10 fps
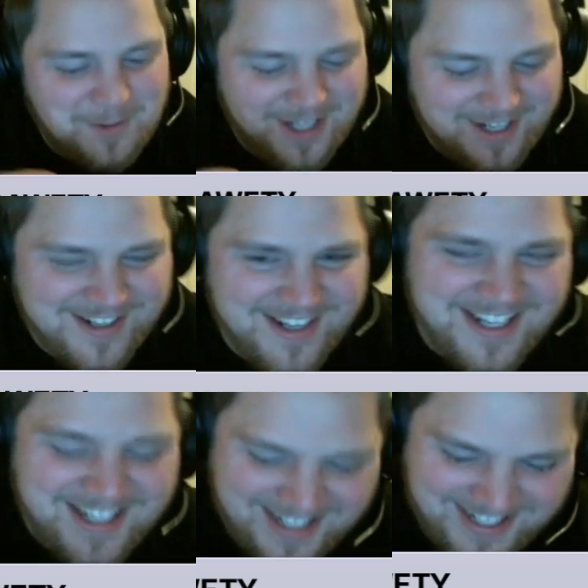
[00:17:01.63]

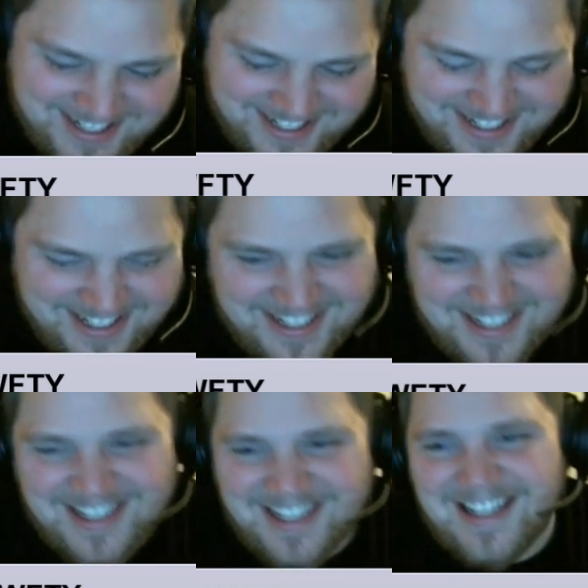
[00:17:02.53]

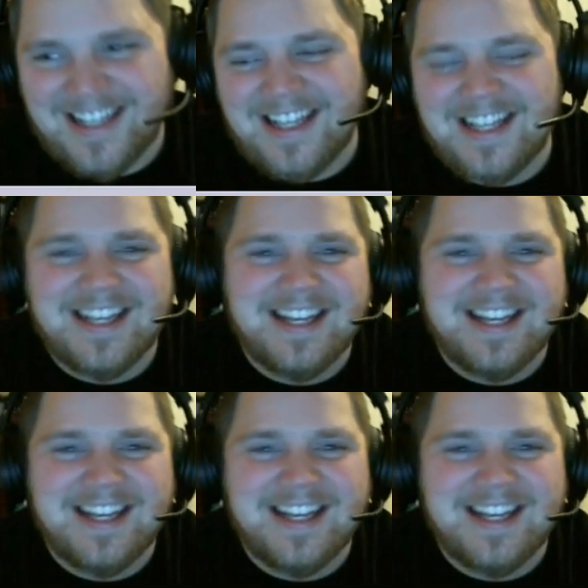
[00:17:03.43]
(not speaking)